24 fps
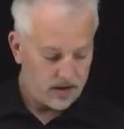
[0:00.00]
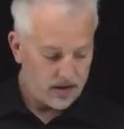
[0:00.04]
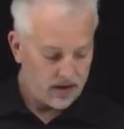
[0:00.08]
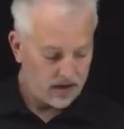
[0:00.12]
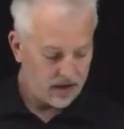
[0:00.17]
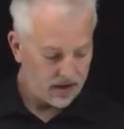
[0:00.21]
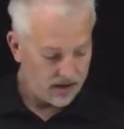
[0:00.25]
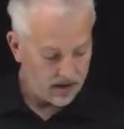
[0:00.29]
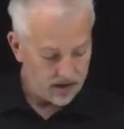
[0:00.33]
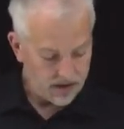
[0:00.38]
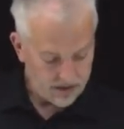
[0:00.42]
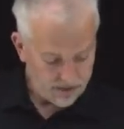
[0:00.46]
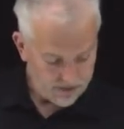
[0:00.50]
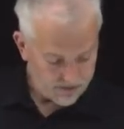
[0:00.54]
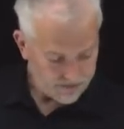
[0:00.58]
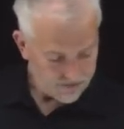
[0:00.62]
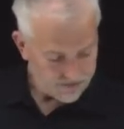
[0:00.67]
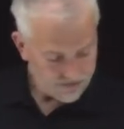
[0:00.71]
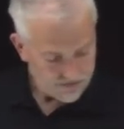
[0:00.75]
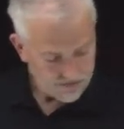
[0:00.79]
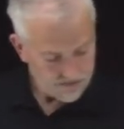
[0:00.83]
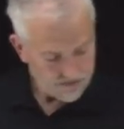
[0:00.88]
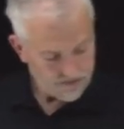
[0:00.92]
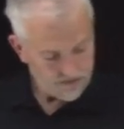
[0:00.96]
Um,
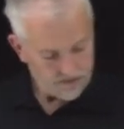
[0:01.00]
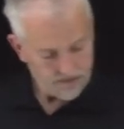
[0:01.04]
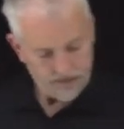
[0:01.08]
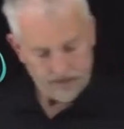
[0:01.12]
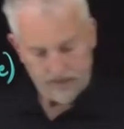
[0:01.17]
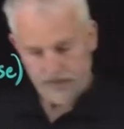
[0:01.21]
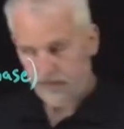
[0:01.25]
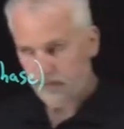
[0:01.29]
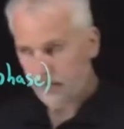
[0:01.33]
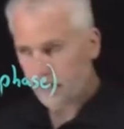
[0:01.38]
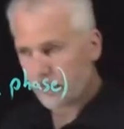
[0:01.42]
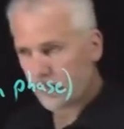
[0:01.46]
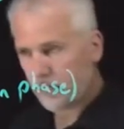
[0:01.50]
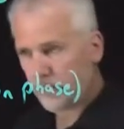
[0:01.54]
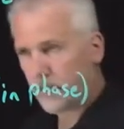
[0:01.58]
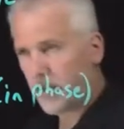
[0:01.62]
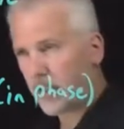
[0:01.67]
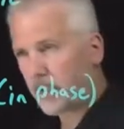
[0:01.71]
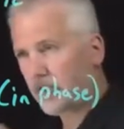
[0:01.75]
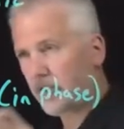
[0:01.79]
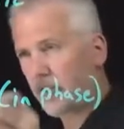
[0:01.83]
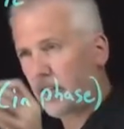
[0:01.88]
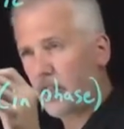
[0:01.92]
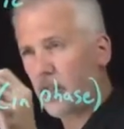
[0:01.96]

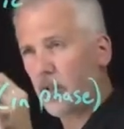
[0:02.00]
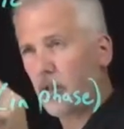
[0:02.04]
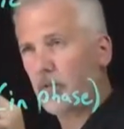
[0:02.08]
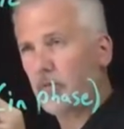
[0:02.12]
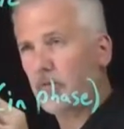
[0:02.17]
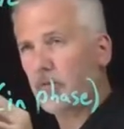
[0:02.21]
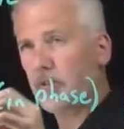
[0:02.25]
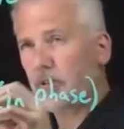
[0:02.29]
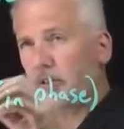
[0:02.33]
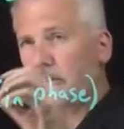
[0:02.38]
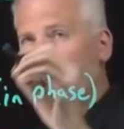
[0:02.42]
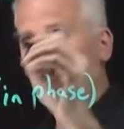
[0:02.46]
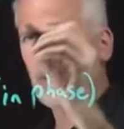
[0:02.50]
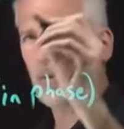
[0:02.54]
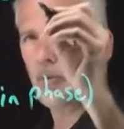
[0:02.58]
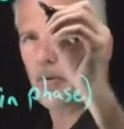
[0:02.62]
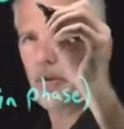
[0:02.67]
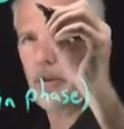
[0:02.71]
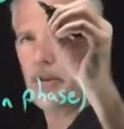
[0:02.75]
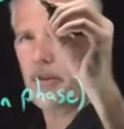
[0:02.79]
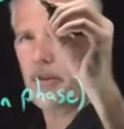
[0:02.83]
actually, no. Let's start with,